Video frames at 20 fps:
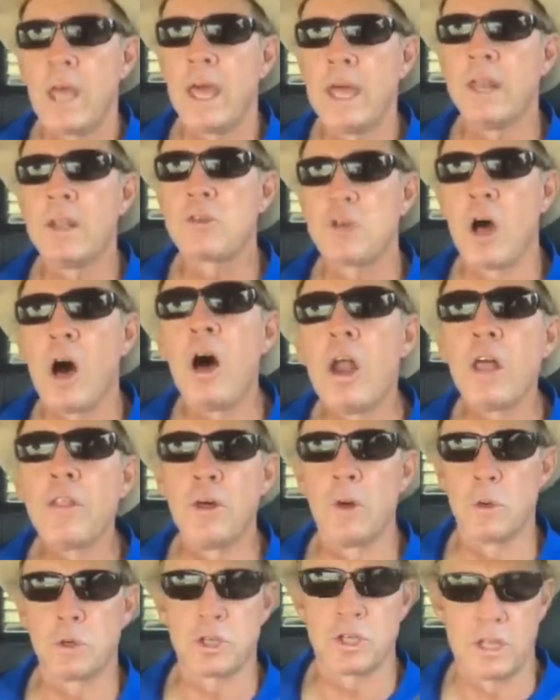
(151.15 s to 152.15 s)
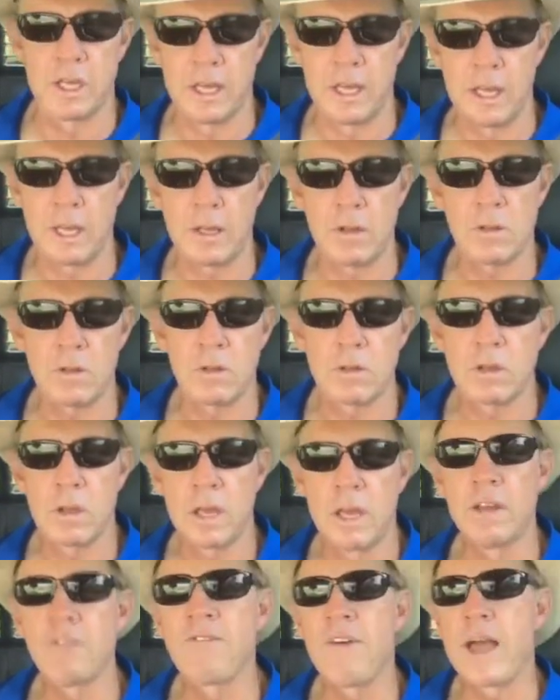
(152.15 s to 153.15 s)
And it's all of those things.
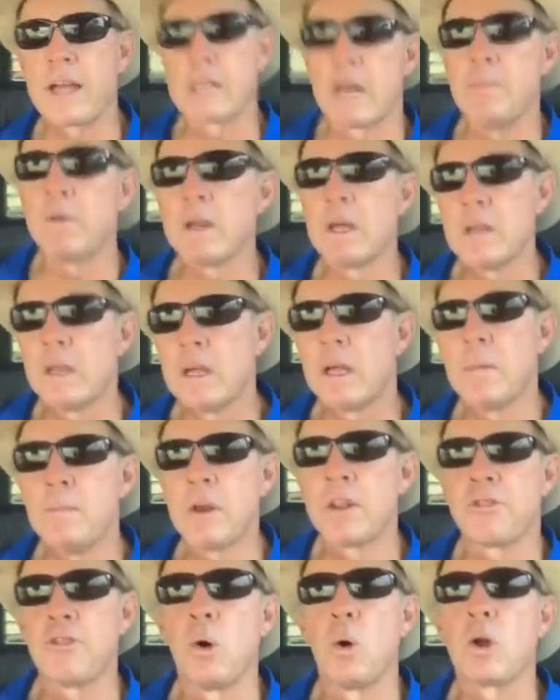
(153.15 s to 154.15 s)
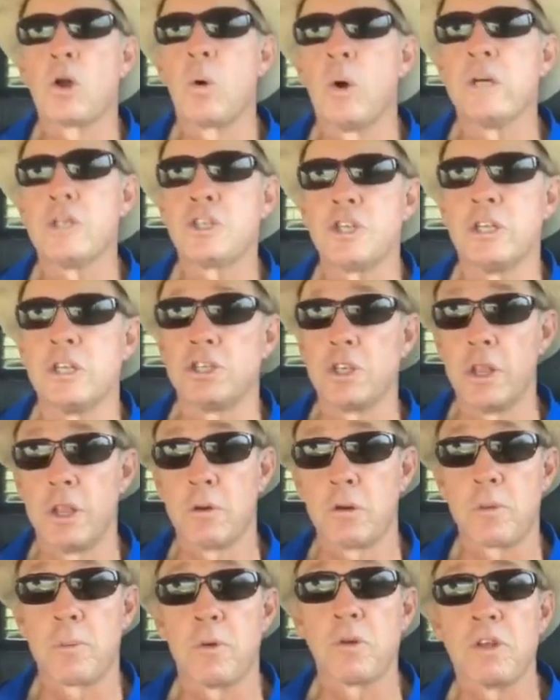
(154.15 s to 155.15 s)
In fact, I'm gonna throw a question at you
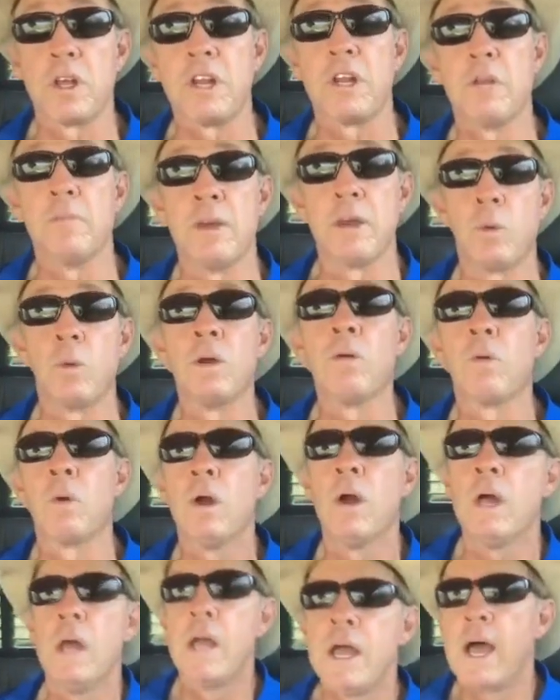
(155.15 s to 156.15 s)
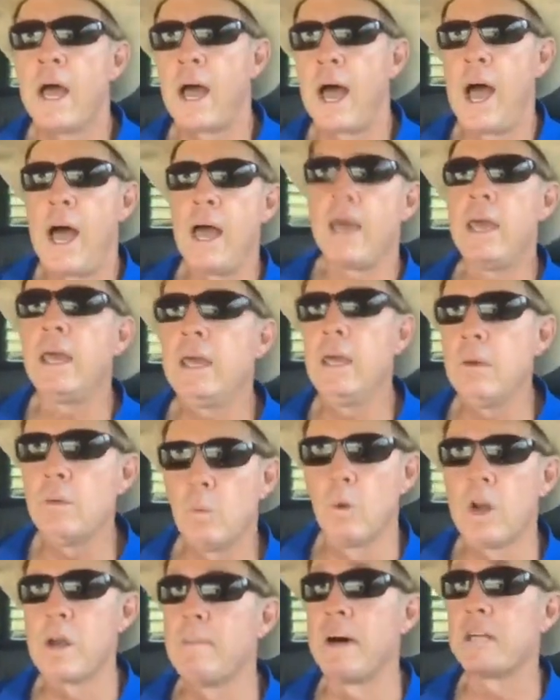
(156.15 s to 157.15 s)
that was presented to me.
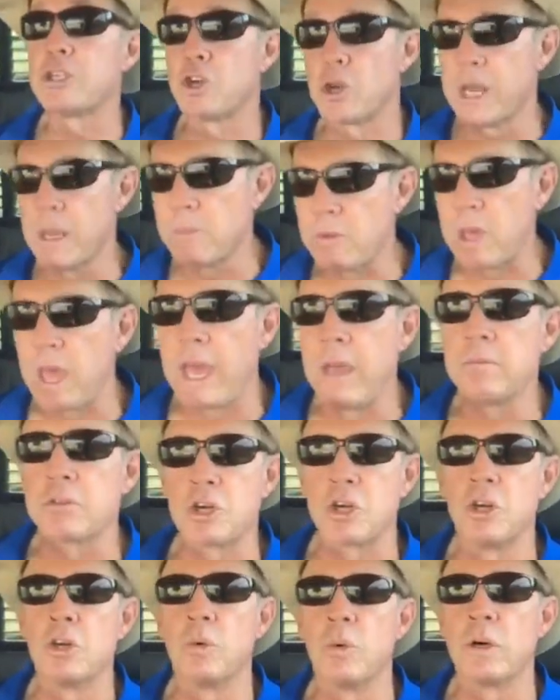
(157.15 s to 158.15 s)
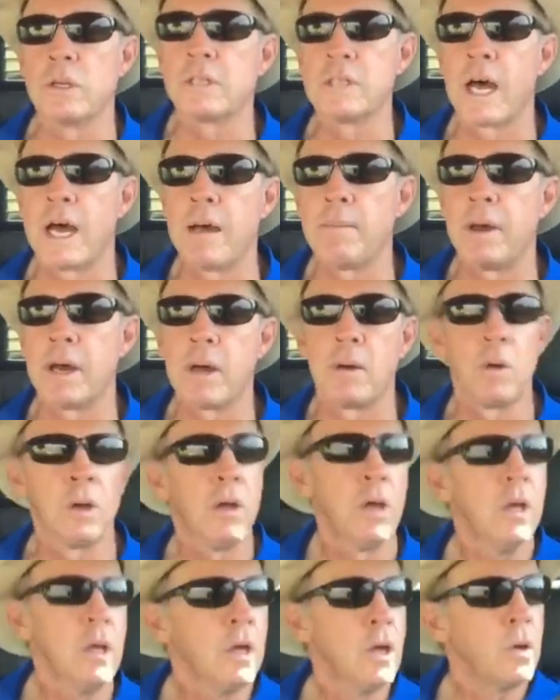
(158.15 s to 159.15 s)
One of my dreams came true one time. I
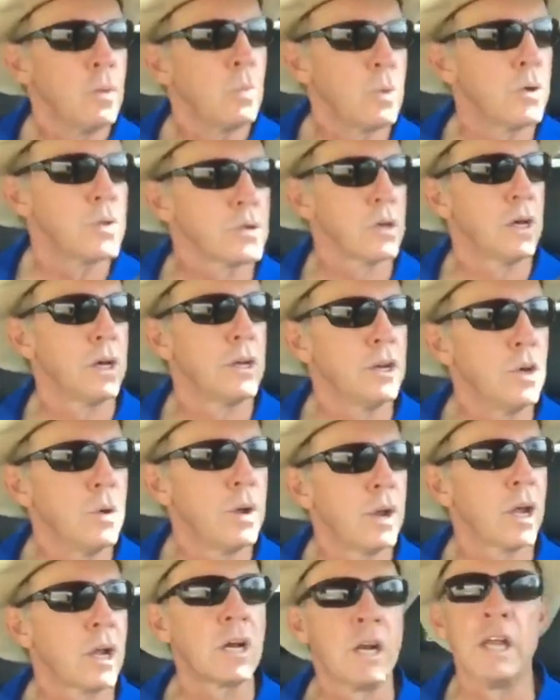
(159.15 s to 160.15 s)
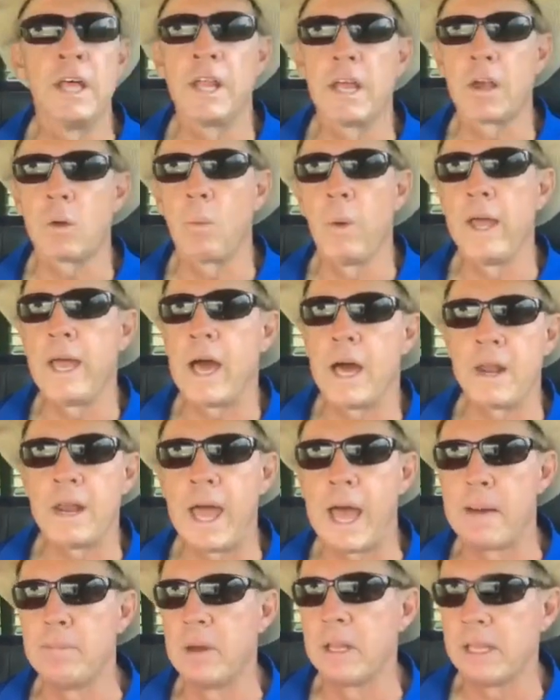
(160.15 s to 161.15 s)
was doing a clinic way out in
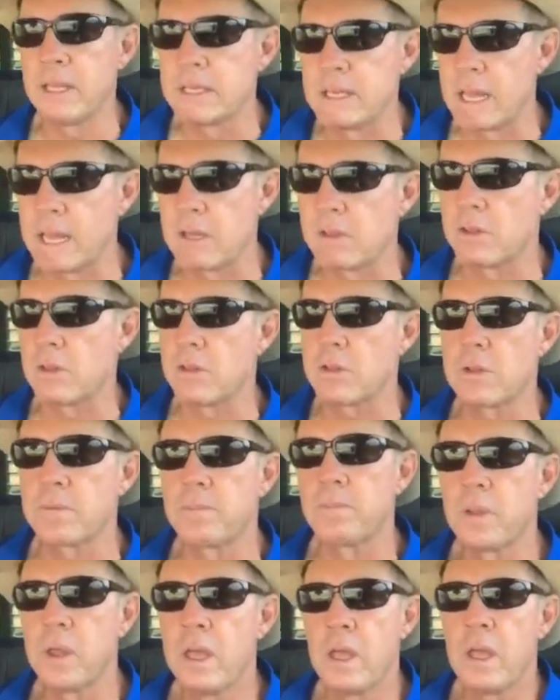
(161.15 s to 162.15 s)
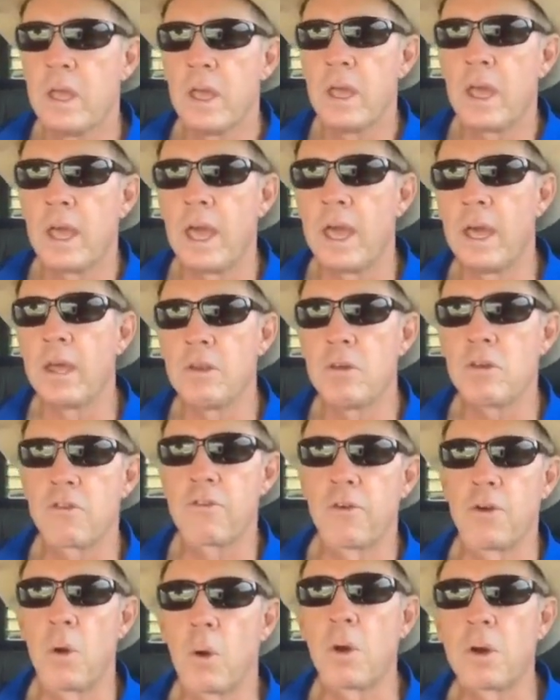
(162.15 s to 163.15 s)
Abilene, Texas, and it's
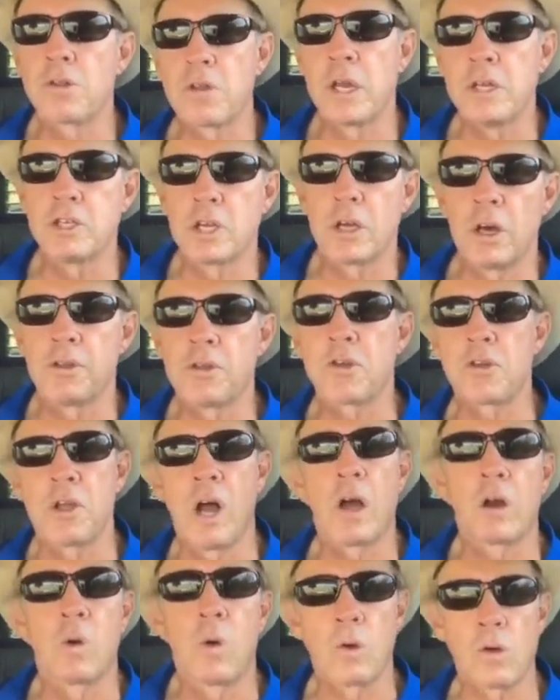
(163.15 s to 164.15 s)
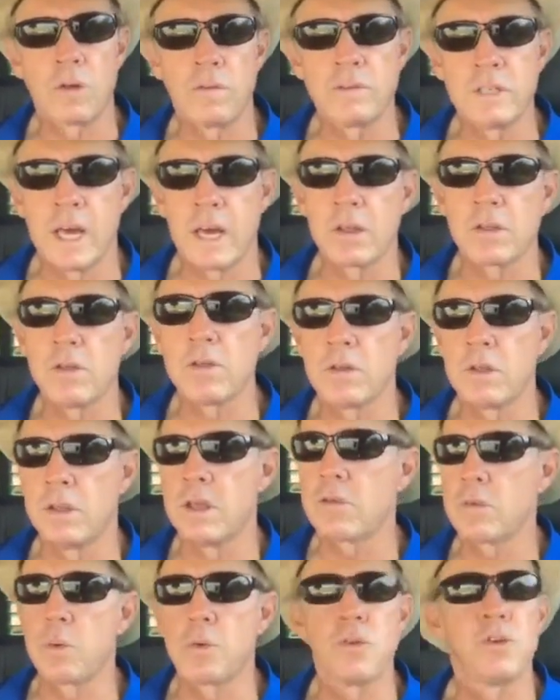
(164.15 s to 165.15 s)
for an organization called the Stock Horse in Texas. And
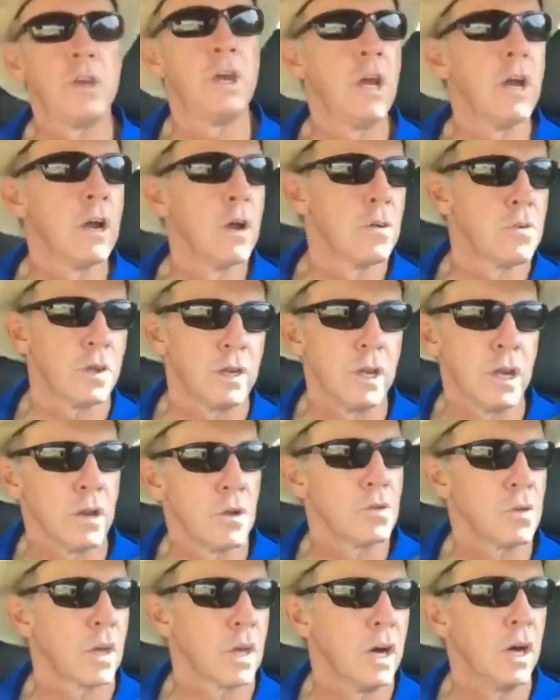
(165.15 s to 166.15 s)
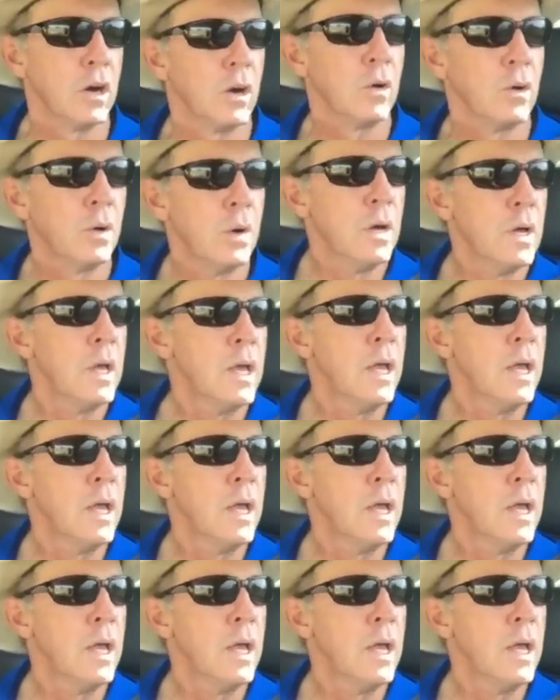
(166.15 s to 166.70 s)
this was years and years ago.